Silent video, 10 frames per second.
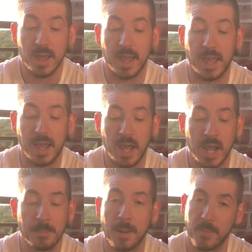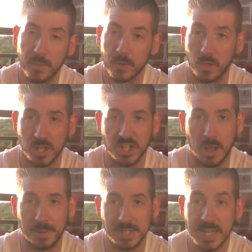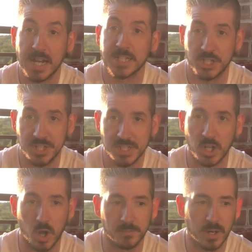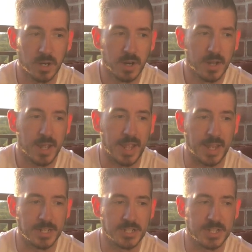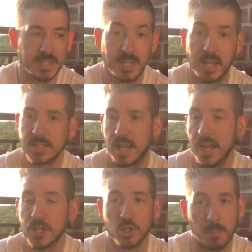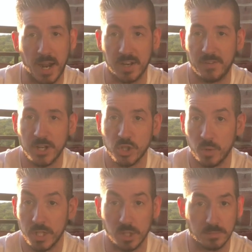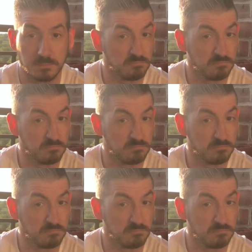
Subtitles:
And my mother-in-law shot me a text, and she's a golfer. And she says, hey, do you mind if I join you?